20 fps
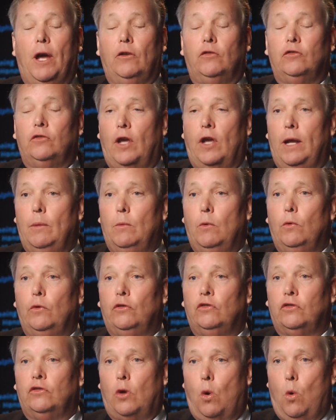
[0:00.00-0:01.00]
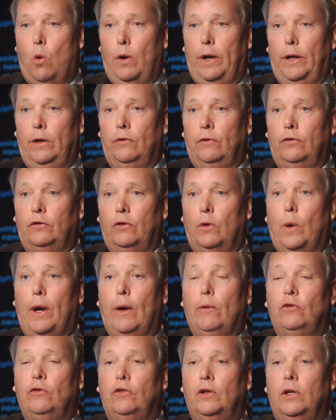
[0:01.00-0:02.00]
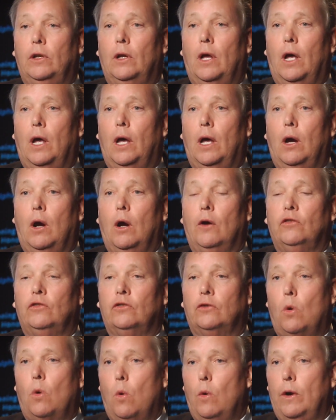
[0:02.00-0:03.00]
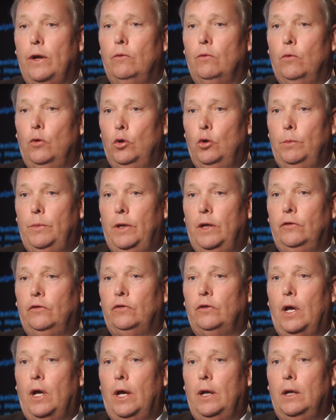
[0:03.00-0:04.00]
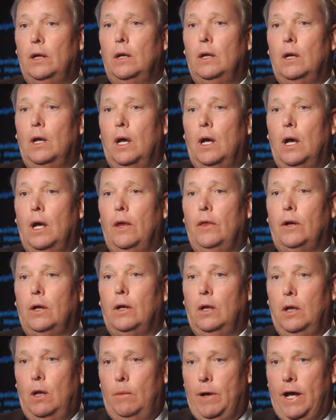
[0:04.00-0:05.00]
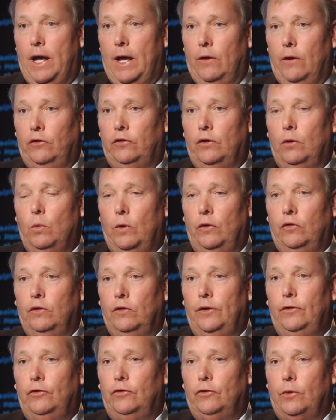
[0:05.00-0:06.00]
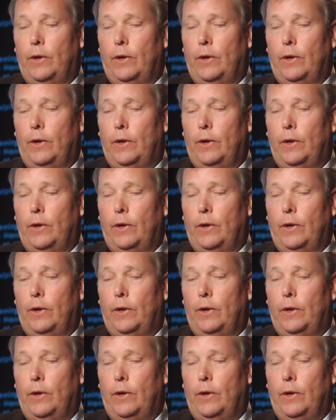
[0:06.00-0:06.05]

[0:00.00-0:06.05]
my assignment was scoring, so I was in uh, our scoring room inside uh, the clubhouse at Whistling